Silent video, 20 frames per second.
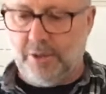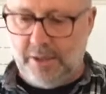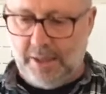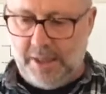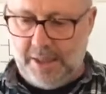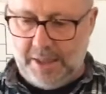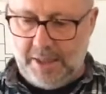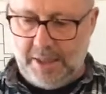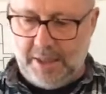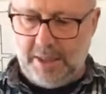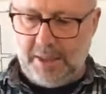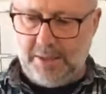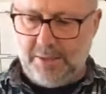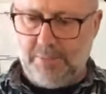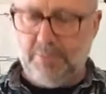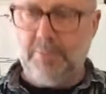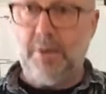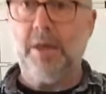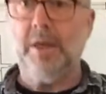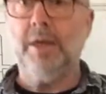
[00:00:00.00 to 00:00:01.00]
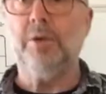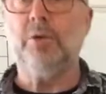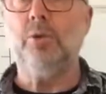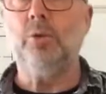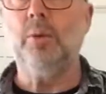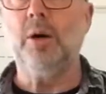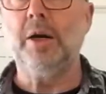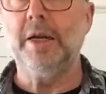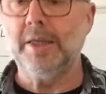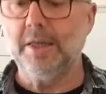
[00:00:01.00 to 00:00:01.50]
in my little
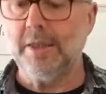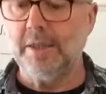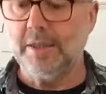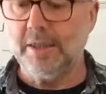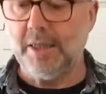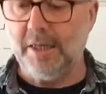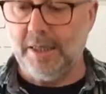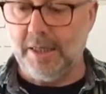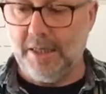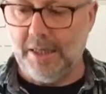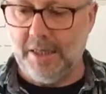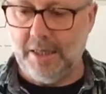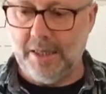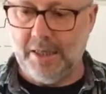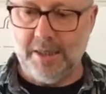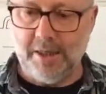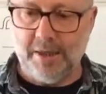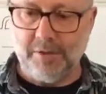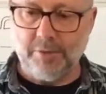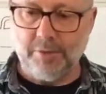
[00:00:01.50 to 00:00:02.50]
wine container here, I've